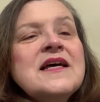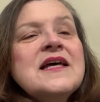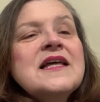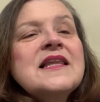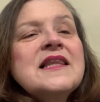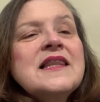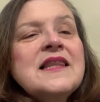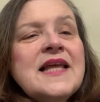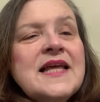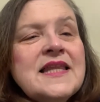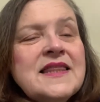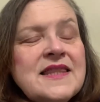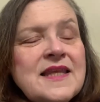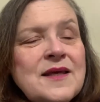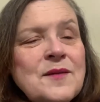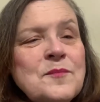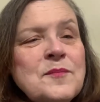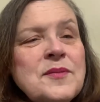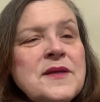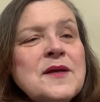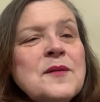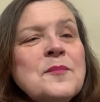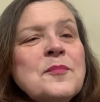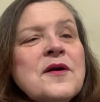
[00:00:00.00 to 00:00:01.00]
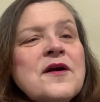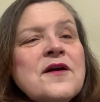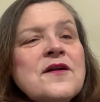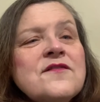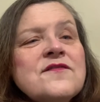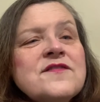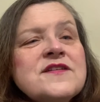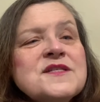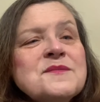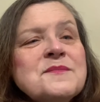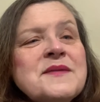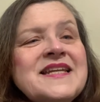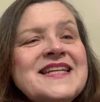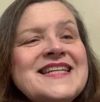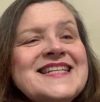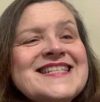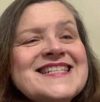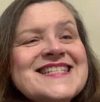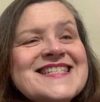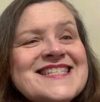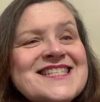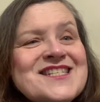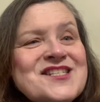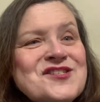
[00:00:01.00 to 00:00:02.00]
Let them be a part of as many
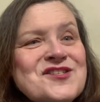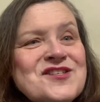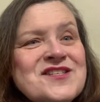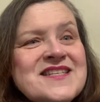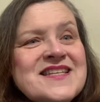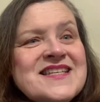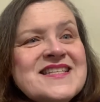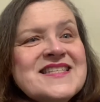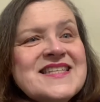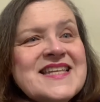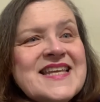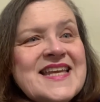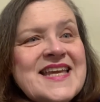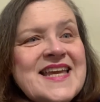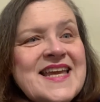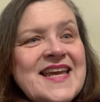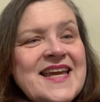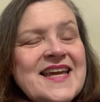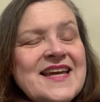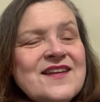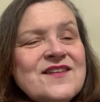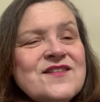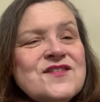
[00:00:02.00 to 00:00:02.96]
decisions as they can,